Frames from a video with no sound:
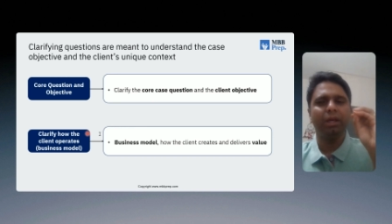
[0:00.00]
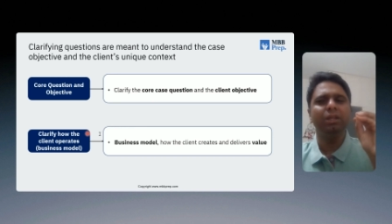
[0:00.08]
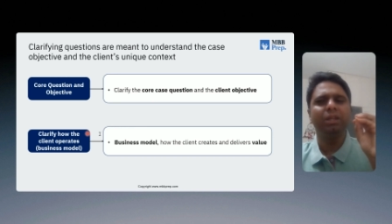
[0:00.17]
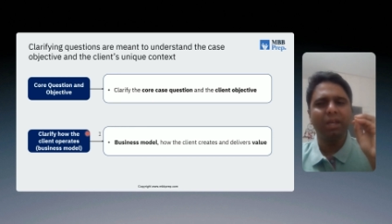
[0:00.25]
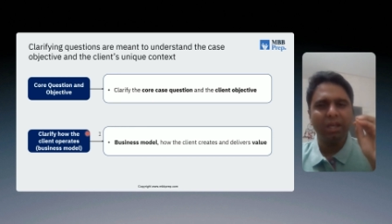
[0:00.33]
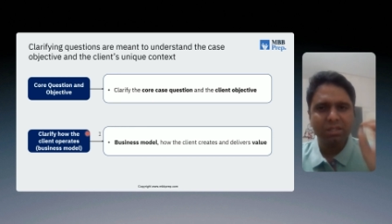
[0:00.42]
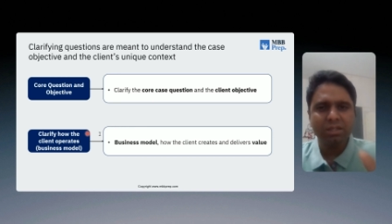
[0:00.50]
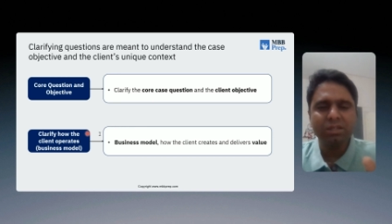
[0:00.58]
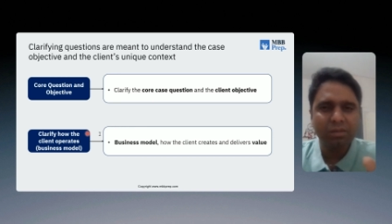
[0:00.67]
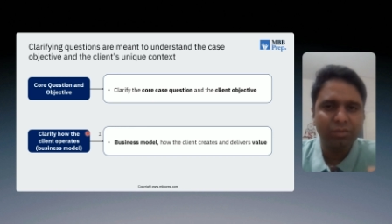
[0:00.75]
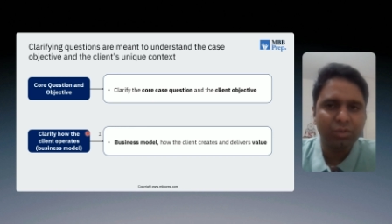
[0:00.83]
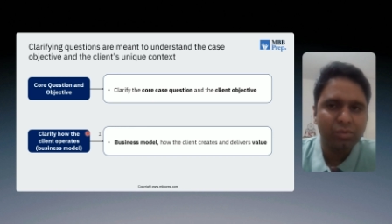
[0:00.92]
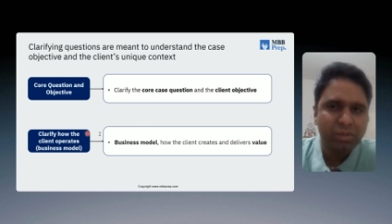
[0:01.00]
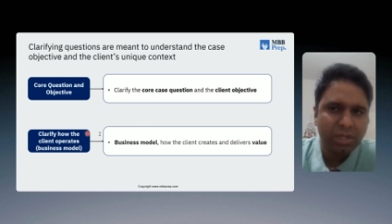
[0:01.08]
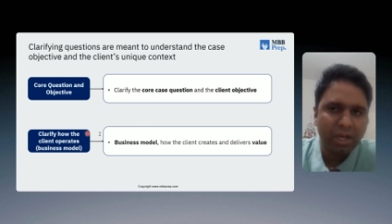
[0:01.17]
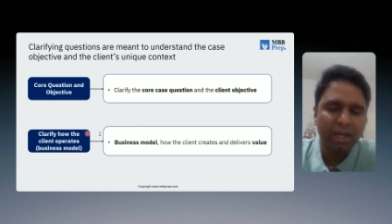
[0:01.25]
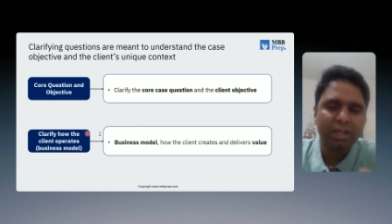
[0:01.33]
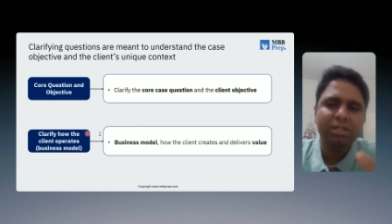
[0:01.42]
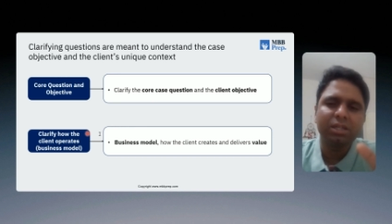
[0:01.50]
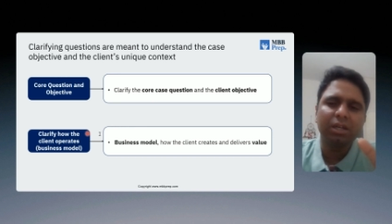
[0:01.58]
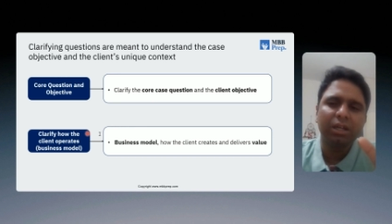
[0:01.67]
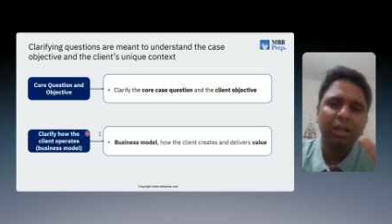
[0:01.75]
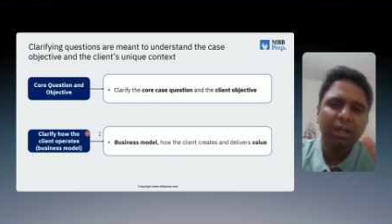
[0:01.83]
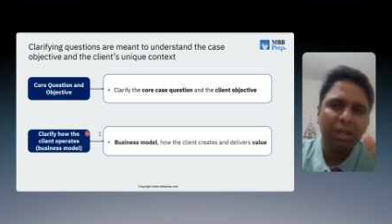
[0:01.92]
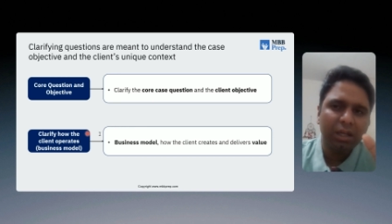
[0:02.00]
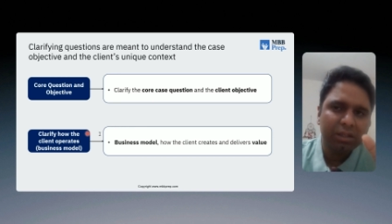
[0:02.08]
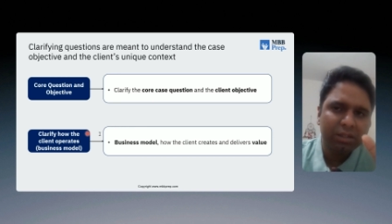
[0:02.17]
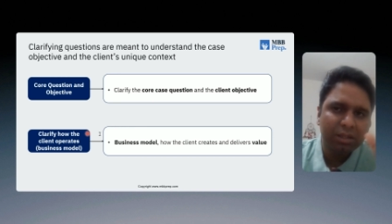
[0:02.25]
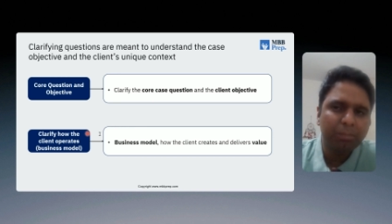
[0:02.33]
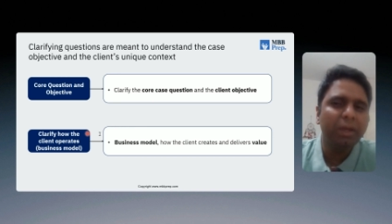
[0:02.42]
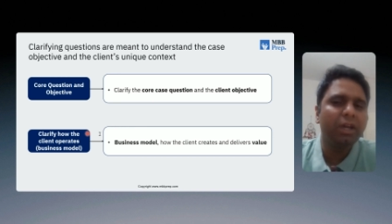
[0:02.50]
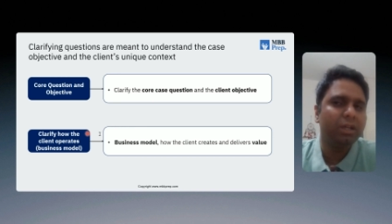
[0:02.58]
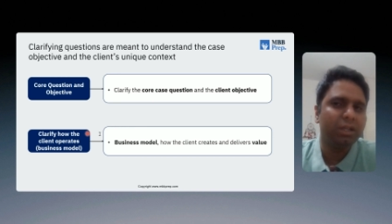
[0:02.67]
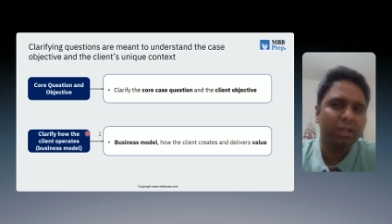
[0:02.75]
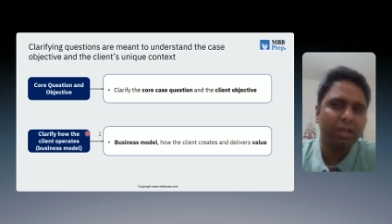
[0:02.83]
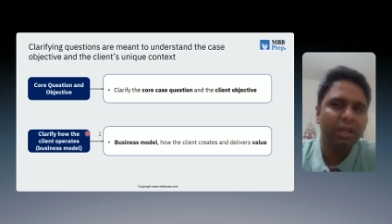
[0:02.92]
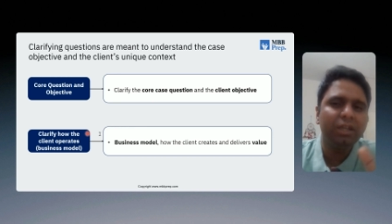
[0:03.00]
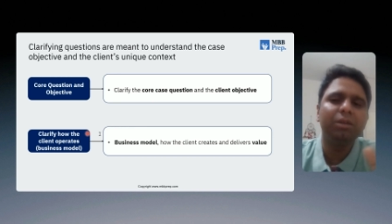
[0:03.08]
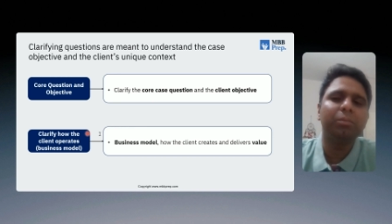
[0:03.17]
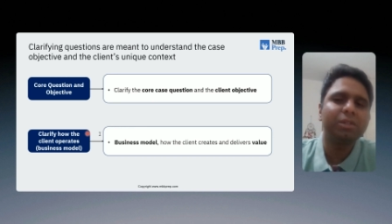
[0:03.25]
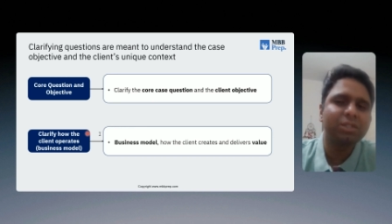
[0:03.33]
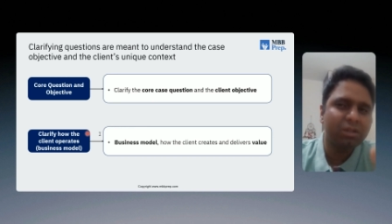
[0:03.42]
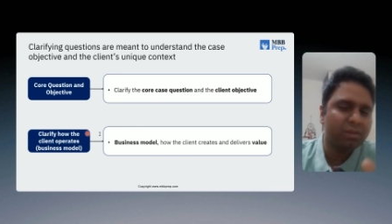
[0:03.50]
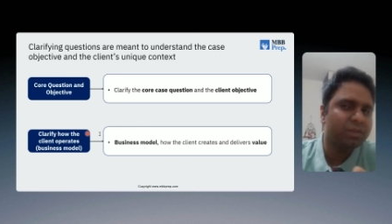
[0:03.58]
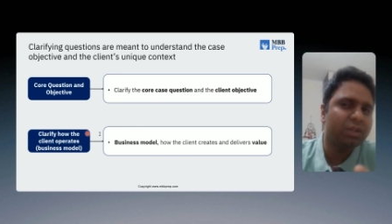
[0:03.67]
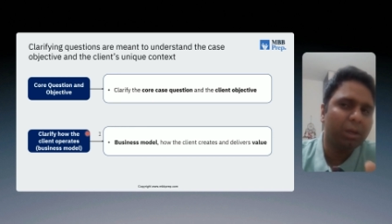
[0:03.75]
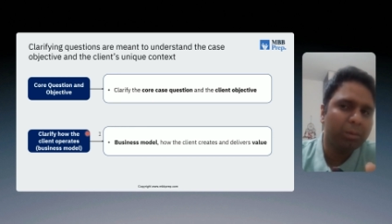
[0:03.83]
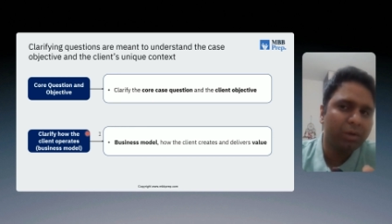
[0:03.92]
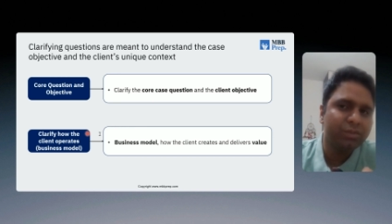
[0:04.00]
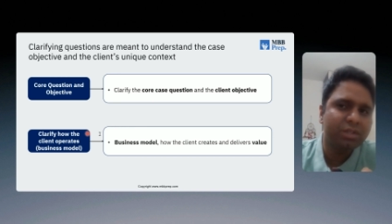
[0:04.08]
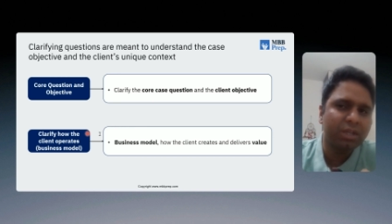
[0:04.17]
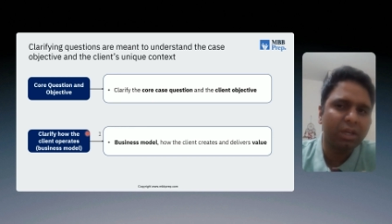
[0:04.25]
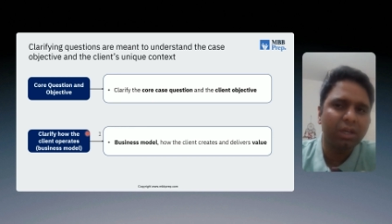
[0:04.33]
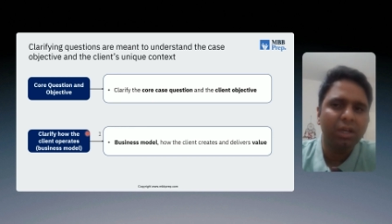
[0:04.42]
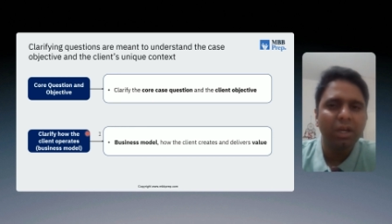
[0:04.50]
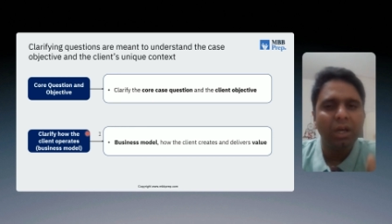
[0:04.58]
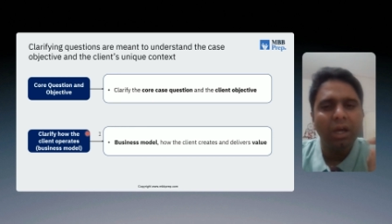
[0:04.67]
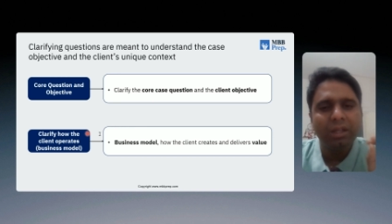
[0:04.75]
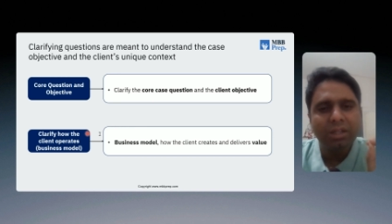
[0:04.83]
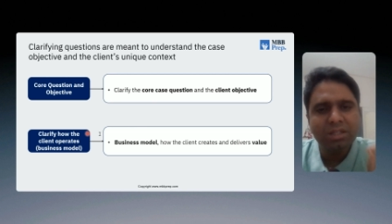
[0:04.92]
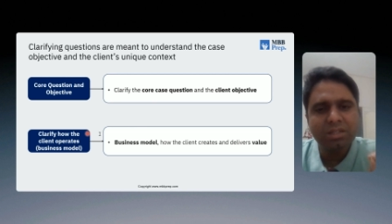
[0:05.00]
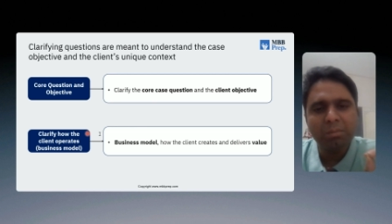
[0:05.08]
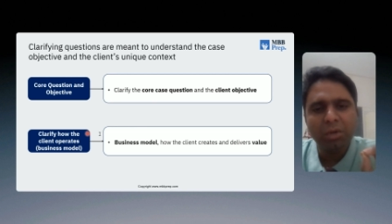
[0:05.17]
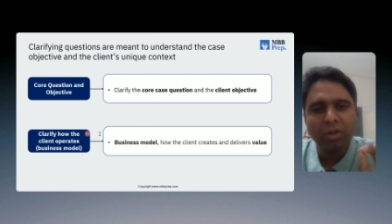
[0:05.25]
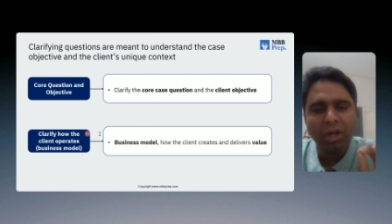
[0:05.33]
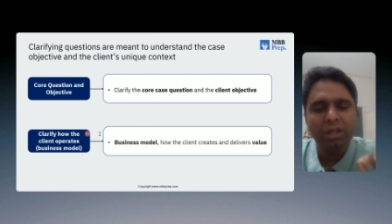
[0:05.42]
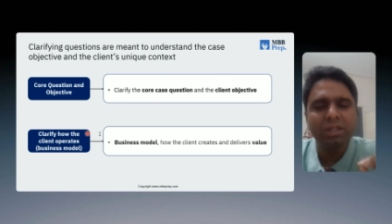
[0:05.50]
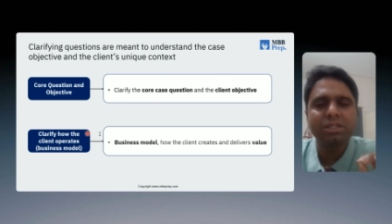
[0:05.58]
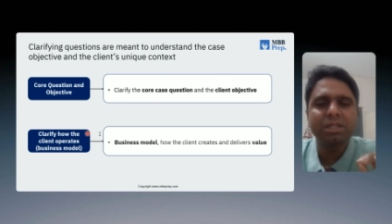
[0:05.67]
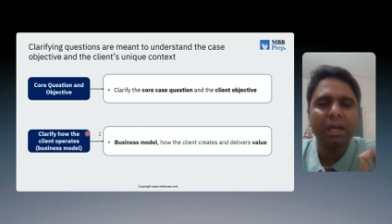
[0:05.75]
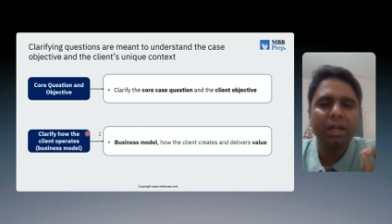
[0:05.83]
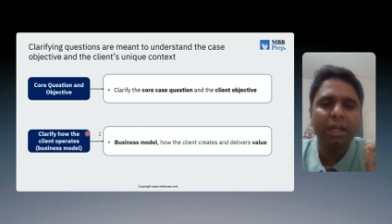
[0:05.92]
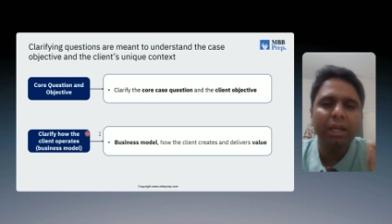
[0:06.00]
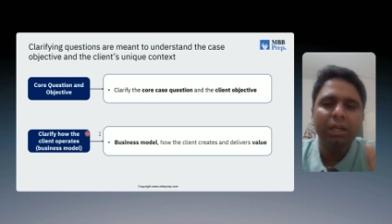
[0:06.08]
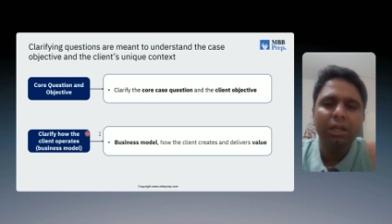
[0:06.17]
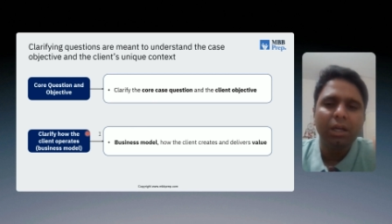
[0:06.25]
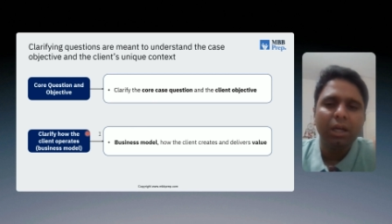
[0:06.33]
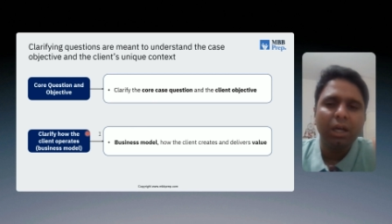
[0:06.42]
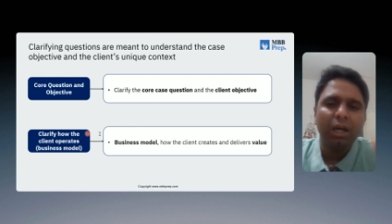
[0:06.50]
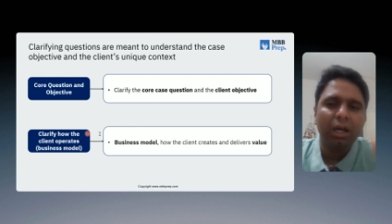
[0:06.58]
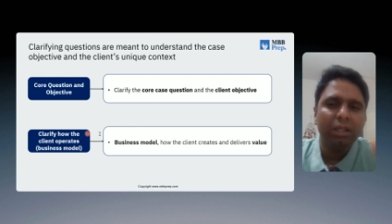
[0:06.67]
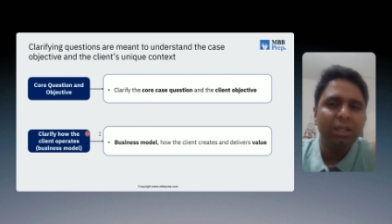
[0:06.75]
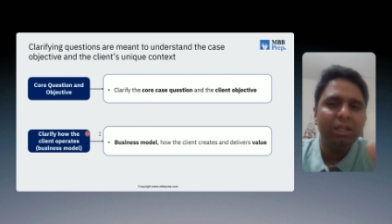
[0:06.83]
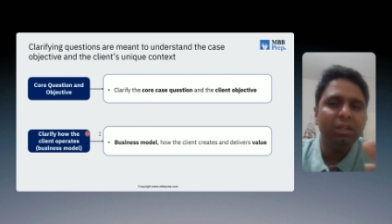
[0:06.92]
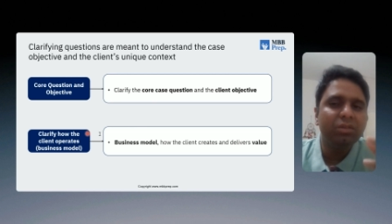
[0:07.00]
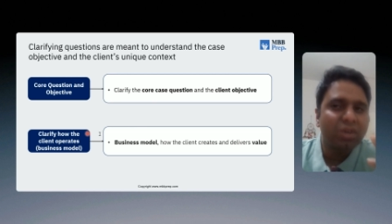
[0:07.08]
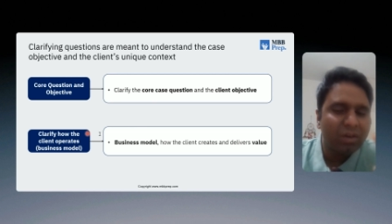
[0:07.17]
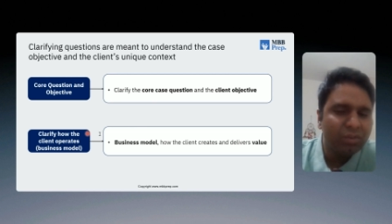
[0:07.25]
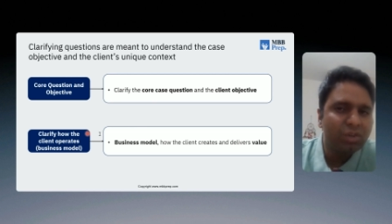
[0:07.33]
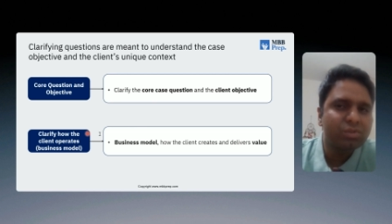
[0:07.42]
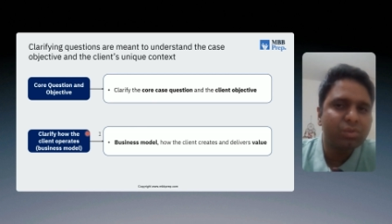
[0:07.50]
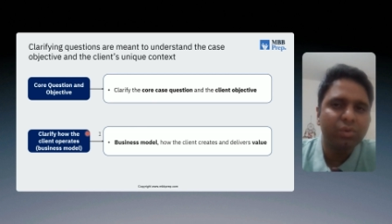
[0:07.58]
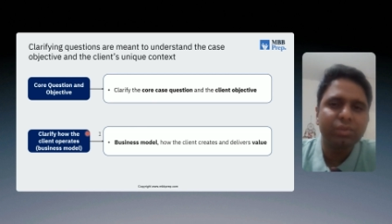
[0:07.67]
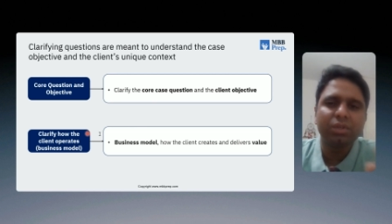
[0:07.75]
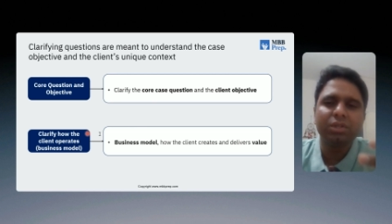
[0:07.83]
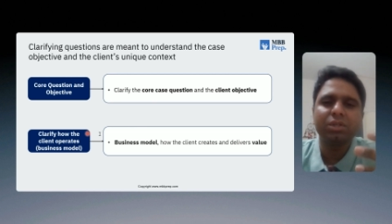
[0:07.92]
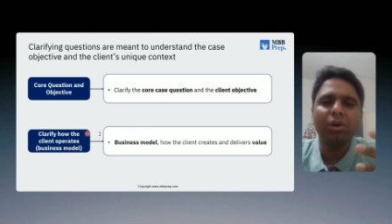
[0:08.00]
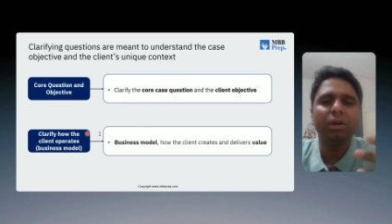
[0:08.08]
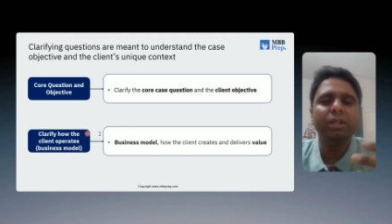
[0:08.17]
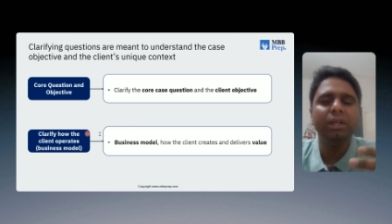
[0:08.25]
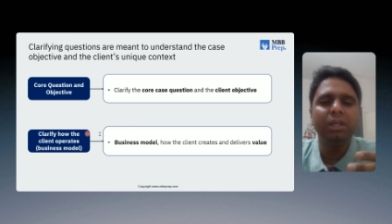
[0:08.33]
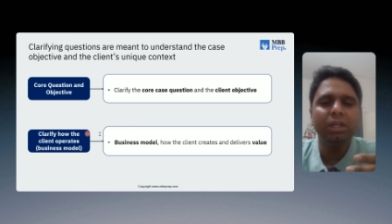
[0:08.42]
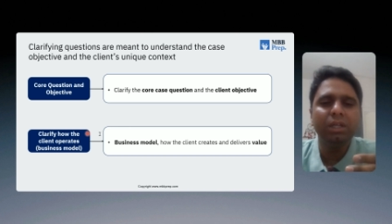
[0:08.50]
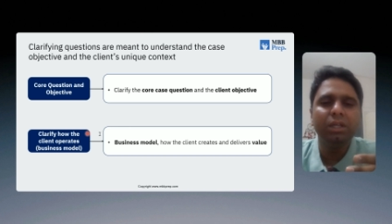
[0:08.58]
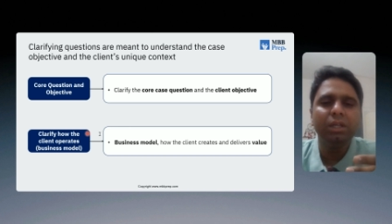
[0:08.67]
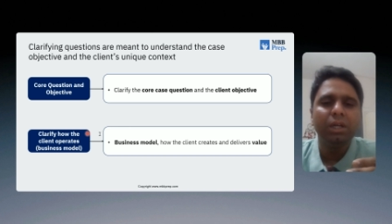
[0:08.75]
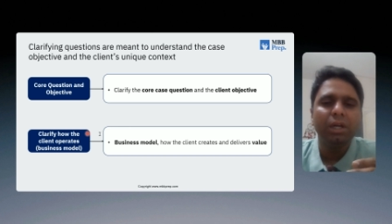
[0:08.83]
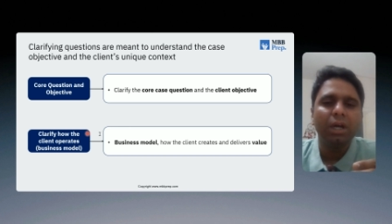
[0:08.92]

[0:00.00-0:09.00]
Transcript: in case interviews, right? Typically 80% of the time, I would say this is about understanding the key revenue sources or the key